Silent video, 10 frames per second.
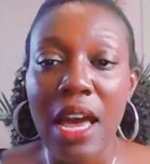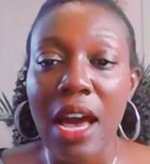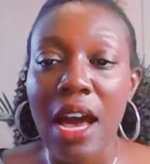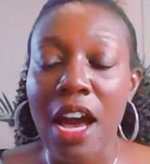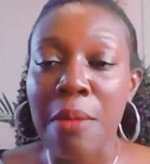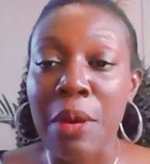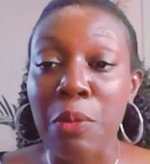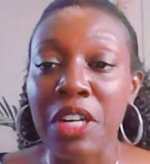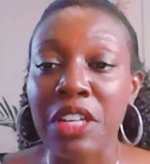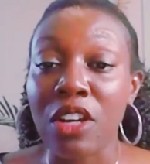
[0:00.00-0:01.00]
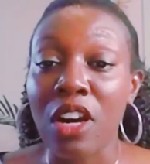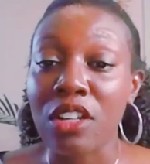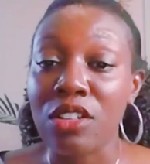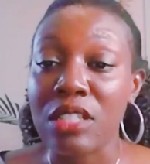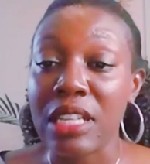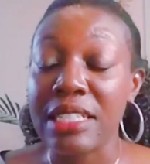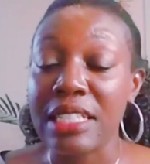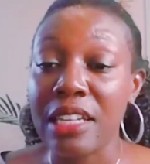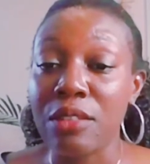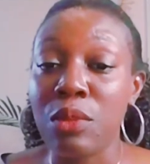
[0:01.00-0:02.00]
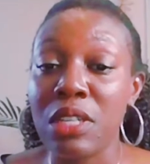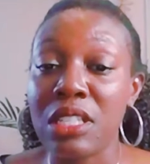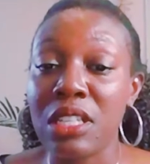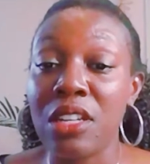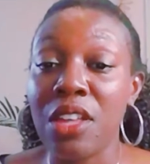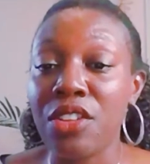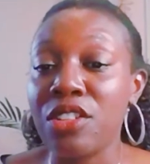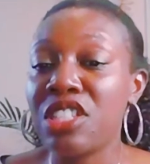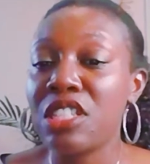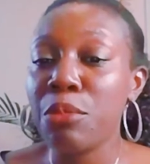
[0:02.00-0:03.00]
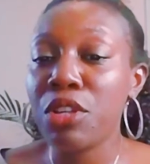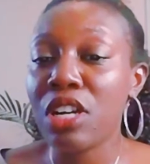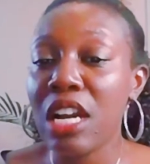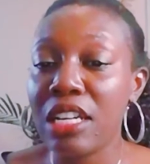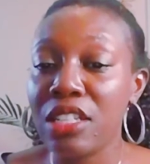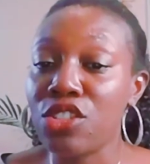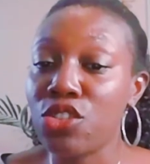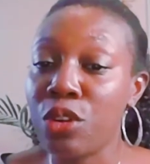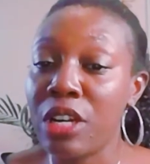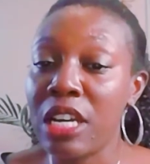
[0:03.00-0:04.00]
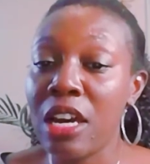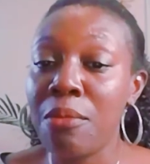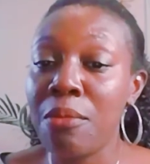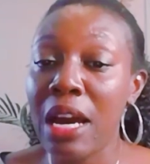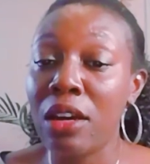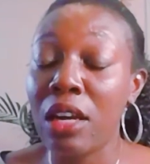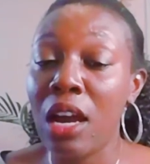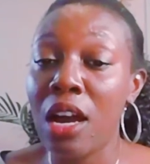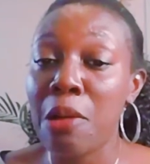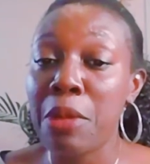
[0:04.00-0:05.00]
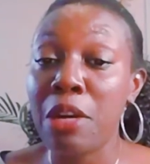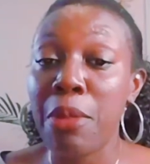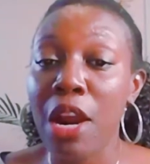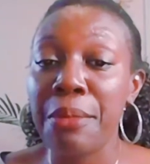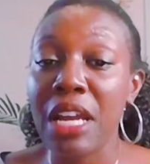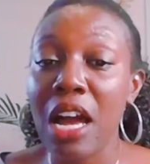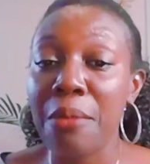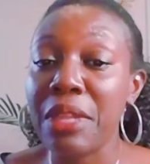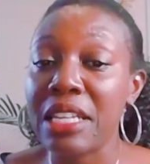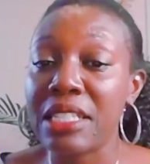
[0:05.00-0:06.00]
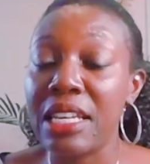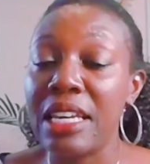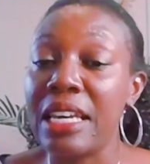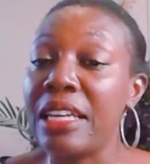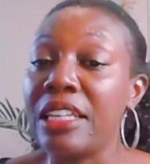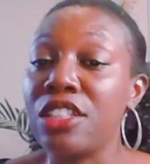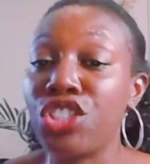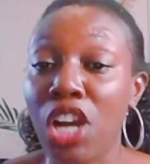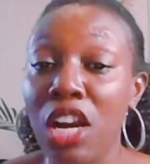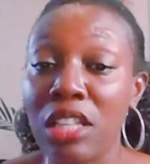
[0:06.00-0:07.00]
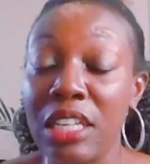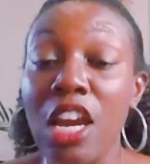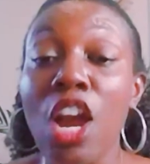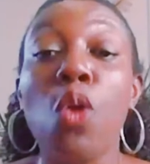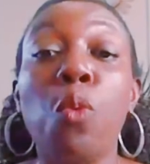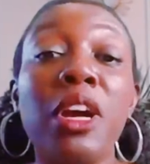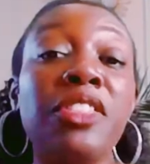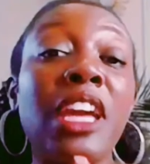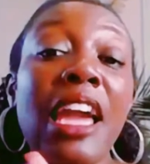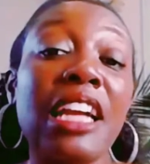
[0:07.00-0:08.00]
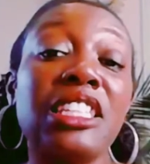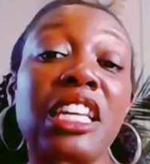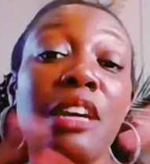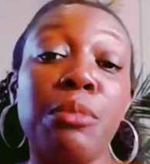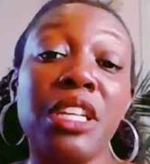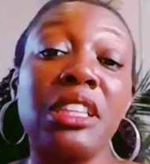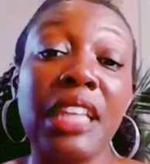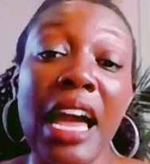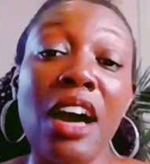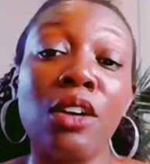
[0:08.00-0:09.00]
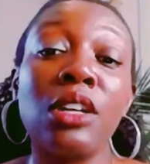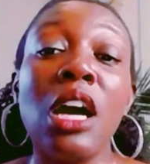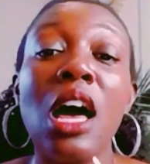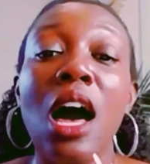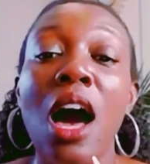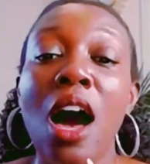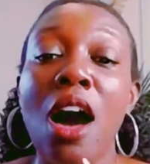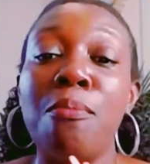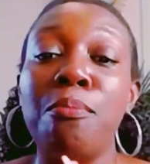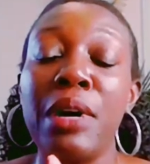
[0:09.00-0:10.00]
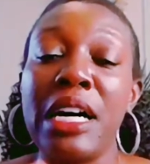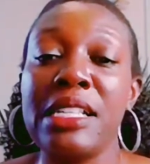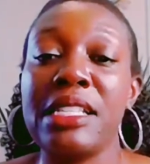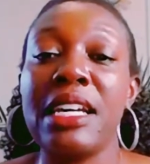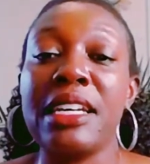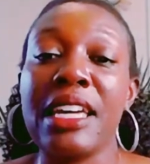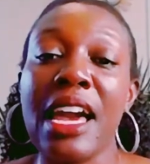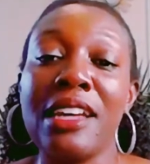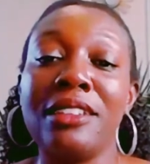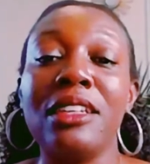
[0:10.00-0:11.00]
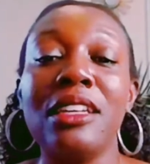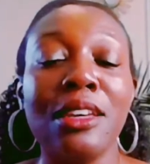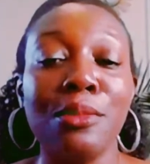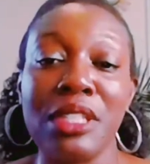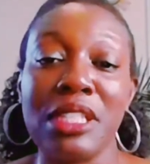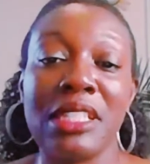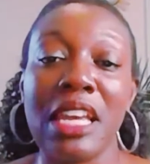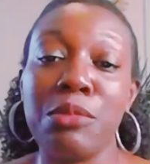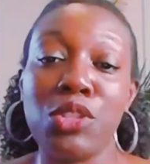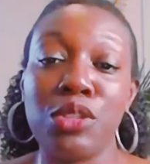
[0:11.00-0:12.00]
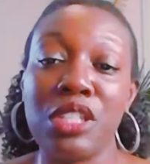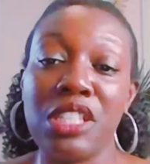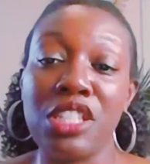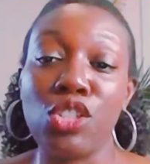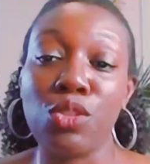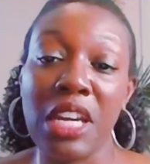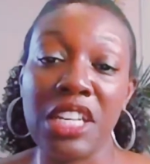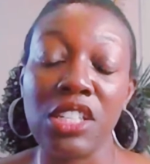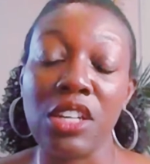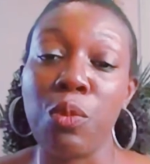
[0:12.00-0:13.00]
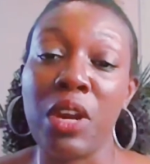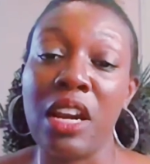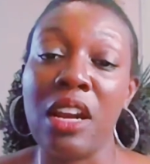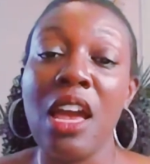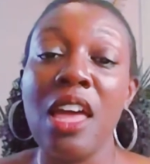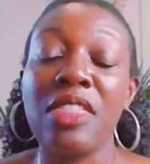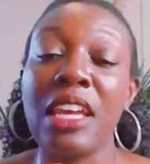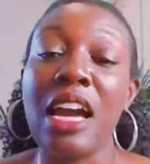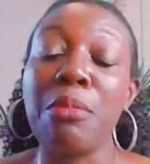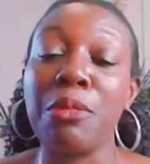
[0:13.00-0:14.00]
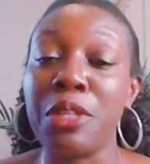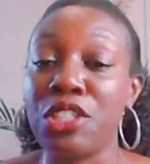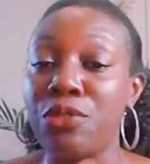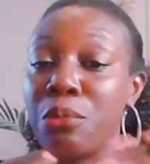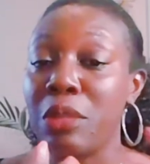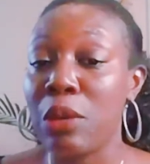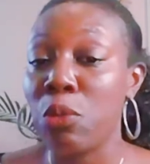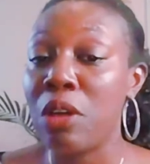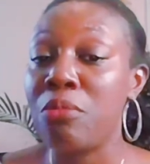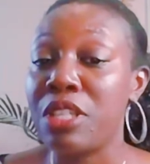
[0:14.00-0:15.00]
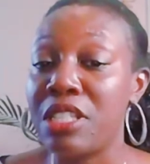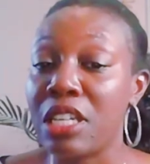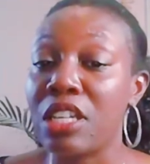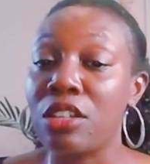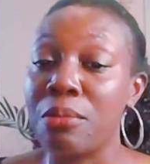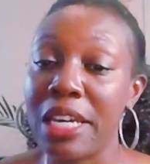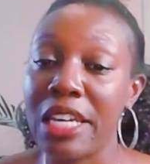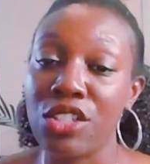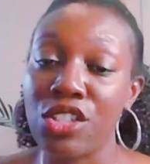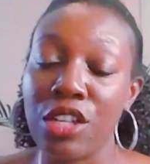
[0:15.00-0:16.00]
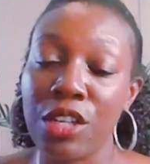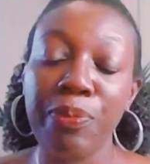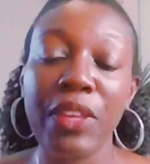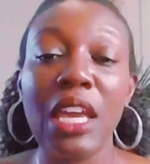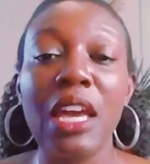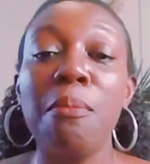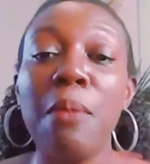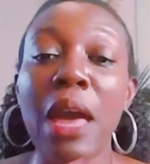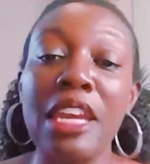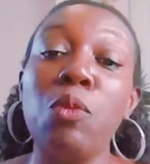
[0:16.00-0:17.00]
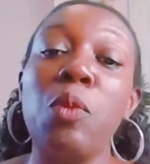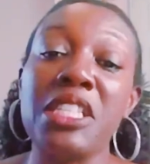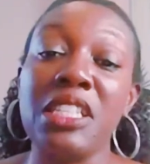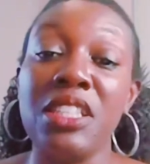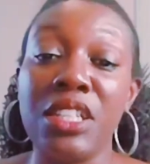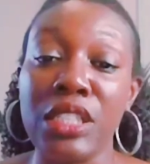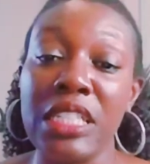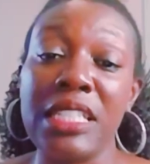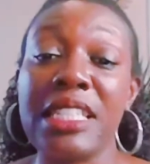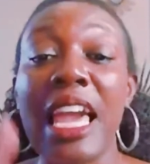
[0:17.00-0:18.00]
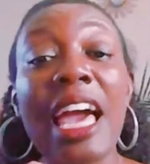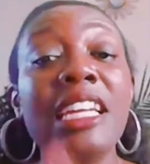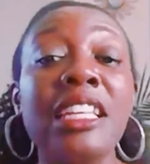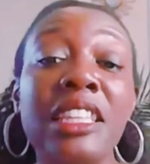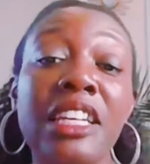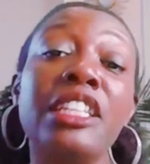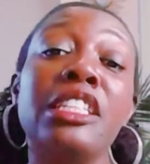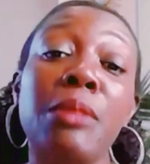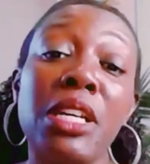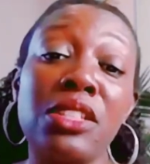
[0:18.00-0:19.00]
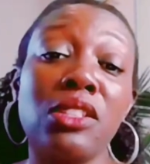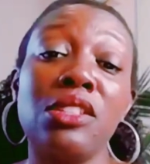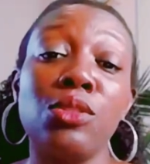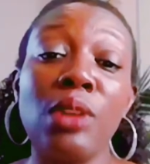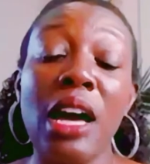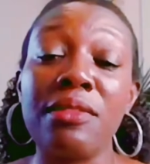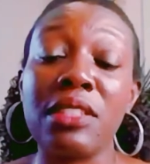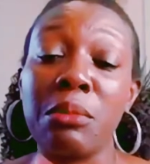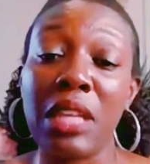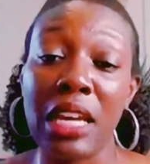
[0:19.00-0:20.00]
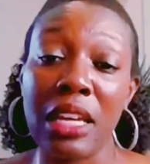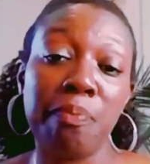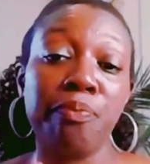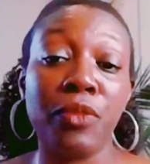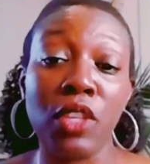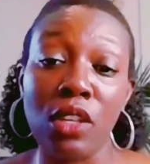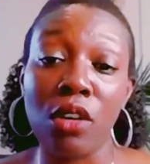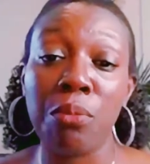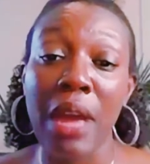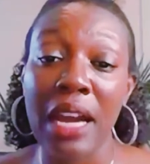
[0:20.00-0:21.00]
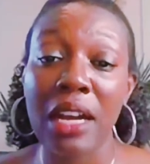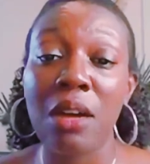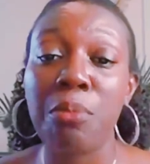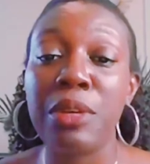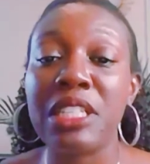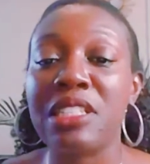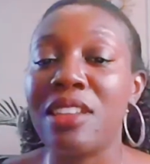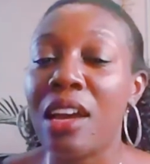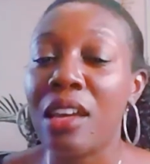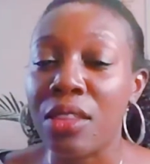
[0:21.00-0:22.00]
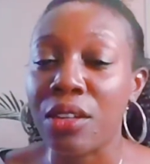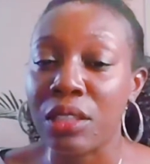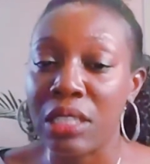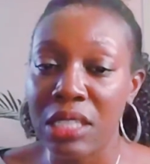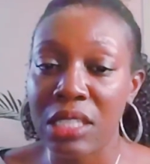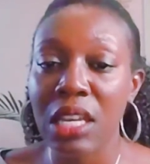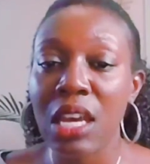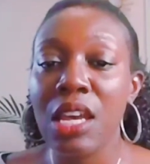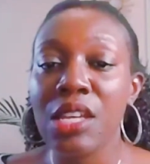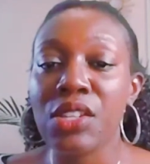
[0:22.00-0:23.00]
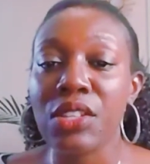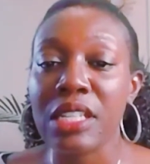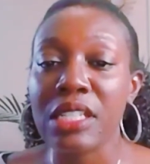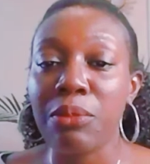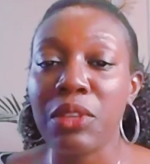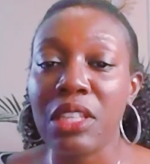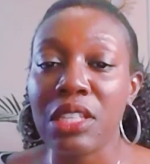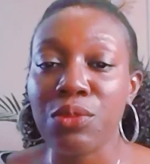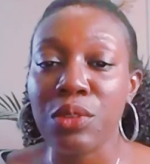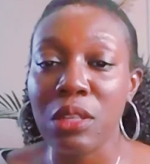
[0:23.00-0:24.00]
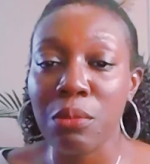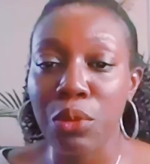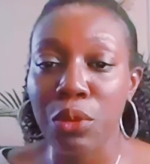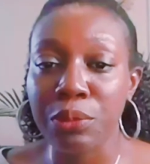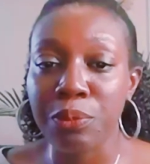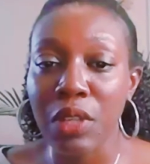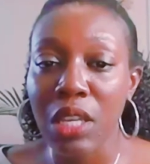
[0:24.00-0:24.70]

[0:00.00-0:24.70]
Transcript: Um, and one of the articles I sent was another similar kind of story about um, an apartment complex in Charlotte where they actually had been allowed. Um, but again, it was the same sort of situation where they got permission from like one particular manager and it wasn't in their lease. They had it in their email. So they do have some like you know, back up, but it's not in their lease. So that's something that's really important.